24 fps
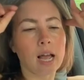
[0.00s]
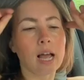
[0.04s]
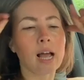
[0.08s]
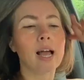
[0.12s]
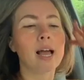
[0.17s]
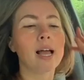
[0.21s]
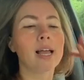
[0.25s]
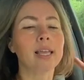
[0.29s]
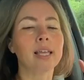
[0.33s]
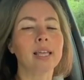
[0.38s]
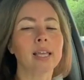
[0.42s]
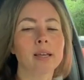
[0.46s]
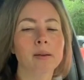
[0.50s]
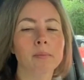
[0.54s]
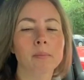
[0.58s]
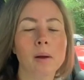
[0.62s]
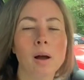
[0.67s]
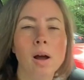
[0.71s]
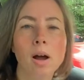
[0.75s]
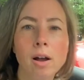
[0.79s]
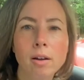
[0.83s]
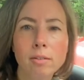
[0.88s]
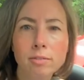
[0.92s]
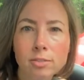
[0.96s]
I am
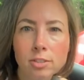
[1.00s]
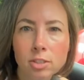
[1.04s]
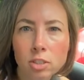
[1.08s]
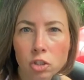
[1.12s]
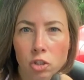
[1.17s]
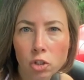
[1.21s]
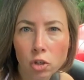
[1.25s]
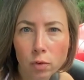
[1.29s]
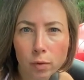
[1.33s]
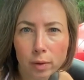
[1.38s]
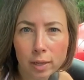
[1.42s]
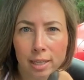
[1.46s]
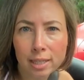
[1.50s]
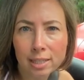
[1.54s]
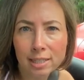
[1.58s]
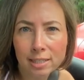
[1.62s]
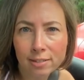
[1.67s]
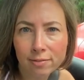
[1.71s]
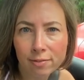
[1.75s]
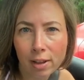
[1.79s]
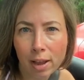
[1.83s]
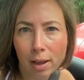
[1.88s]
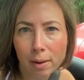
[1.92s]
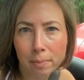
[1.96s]
off to
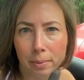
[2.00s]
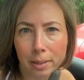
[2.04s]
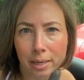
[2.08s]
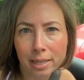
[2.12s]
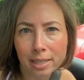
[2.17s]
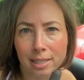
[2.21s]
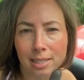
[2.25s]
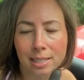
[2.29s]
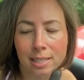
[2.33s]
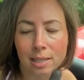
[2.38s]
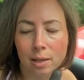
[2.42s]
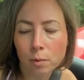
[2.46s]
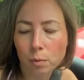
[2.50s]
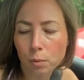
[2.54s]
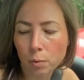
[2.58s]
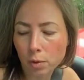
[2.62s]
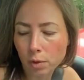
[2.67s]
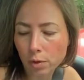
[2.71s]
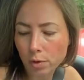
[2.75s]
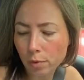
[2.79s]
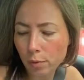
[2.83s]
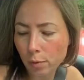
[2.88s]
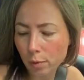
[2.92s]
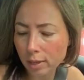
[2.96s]
Joann's Fabrics.
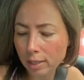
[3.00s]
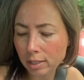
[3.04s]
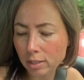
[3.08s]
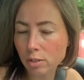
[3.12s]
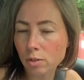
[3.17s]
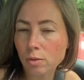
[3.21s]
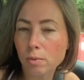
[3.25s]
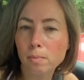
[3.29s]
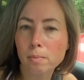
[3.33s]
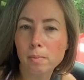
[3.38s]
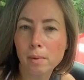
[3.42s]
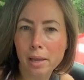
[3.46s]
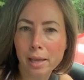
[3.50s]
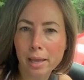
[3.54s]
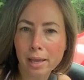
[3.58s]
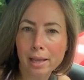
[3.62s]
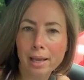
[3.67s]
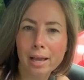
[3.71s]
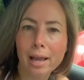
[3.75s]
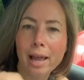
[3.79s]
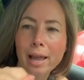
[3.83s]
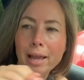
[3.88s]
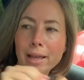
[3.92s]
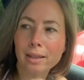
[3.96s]
We're going to
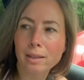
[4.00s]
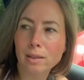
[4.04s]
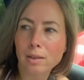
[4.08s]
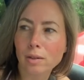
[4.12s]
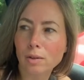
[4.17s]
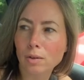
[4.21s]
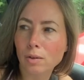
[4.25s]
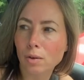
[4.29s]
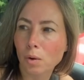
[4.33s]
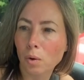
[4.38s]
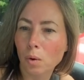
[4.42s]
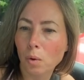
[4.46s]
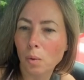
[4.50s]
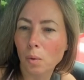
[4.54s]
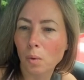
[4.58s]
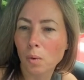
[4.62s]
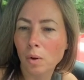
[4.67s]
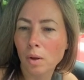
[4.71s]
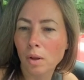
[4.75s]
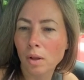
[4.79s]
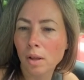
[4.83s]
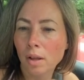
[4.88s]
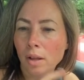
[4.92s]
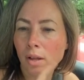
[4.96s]
make a little
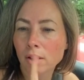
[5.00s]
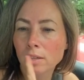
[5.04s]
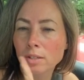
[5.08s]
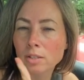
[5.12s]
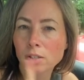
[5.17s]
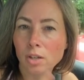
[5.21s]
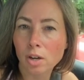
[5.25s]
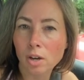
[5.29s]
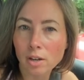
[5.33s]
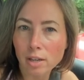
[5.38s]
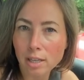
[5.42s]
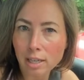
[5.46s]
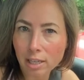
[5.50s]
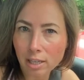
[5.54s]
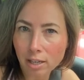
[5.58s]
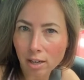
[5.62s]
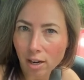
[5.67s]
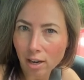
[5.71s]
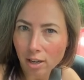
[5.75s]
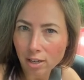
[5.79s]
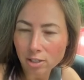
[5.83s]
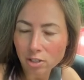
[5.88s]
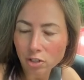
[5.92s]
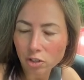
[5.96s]
doggy
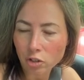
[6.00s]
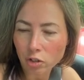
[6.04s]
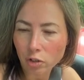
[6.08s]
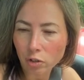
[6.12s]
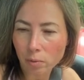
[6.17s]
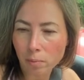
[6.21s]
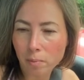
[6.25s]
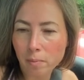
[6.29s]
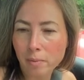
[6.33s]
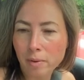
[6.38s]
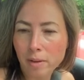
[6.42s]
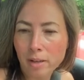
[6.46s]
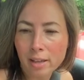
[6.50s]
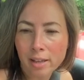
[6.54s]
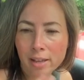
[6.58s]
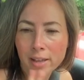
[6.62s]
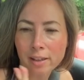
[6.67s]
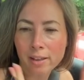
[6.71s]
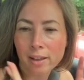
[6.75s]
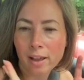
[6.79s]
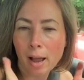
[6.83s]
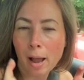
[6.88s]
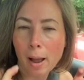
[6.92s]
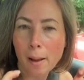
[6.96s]
costume,
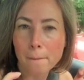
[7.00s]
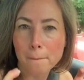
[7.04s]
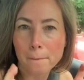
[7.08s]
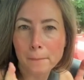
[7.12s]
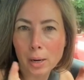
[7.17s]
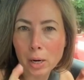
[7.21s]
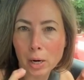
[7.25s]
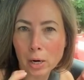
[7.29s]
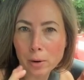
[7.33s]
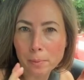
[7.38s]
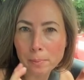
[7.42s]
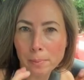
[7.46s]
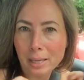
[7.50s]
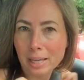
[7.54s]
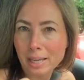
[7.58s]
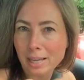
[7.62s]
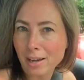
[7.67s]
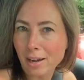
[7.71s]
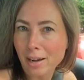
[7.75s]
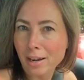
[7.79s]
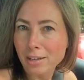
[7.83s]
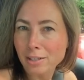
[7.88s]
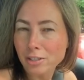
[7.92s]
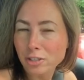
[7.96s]
a Barbie
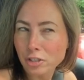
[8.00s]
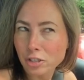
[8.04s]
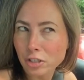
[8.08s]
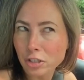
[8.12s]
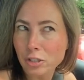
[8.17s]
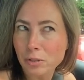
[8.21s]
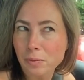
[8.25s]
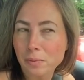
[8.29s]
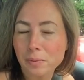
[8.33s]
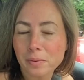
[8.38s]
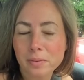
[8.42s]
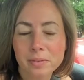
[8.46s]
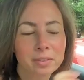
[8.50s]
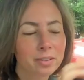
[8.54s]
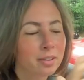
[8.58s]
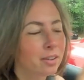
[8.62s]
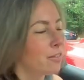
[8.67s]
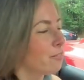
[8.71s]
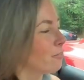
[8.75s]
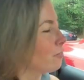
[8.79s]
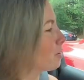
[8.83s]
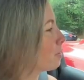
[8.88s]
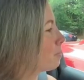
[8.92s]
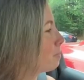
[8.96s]
costume
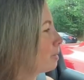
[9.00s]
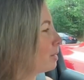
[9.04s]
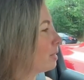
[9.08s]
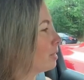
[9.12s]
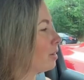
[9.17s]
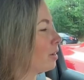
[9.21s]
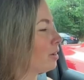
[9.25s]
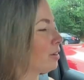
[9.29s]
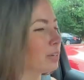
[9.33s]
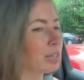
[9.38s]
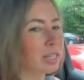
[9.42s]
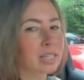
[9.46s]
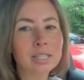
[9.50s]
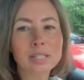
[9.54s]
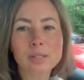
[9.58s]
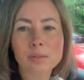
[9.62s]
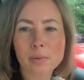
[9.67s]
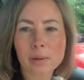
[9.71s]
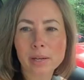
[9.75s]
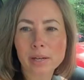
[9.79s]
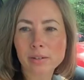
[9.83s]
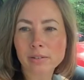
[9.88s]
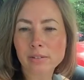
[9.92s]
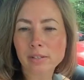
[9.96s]
for my doggy to
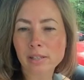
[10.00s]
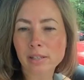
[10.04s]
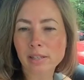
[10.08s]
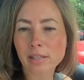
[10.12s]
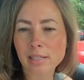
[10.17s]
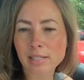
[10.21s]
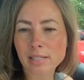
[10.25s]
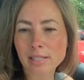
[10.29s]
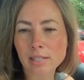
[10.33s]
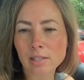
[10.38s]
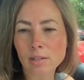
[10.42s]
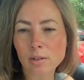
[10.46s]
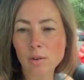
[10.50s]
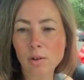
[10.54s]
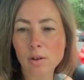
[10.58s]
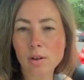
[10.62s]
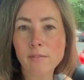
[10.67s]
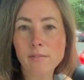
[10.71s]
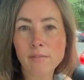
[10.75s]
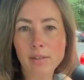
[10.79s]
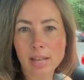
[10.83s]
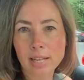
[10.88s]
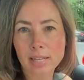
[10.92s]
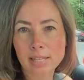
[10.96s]
wear to this little
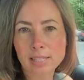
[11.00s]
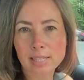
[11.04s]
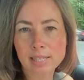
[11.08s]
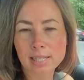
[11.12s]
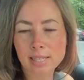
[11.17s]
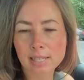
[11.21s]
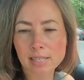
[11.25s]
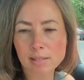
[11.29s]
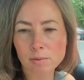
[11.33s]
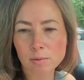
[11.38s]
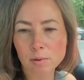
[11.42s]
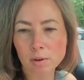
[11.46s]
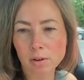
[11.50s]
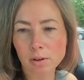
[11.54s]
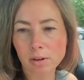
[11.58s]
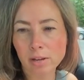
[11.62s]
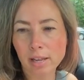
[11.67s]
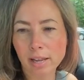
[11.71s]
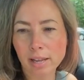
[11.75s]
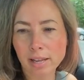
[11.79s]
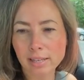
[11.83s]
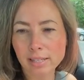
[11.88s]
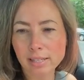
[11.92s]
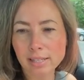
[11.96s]
event since we're
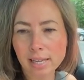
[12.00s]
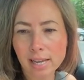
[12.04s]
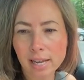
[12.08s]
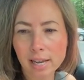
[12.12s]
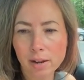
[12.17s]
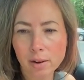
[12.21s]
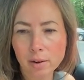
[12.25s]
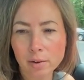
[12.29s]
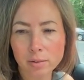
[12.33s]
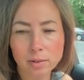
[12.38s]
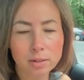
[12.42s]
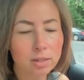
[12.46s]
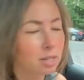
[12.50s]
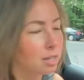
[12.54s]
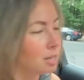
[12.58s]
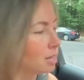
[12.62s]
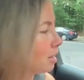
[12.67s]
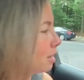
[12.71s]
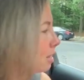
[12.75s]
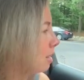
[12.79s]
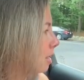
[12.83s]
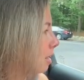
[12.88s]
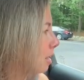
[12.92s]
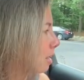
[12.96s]
in town.
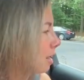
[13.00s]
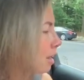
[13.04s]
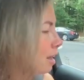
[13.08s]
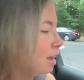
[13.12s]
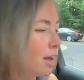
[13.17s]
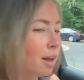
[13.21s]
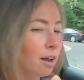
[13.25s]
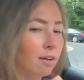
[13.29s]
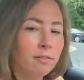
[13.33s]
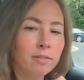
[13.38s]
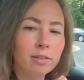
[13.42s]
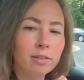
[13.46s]
I'm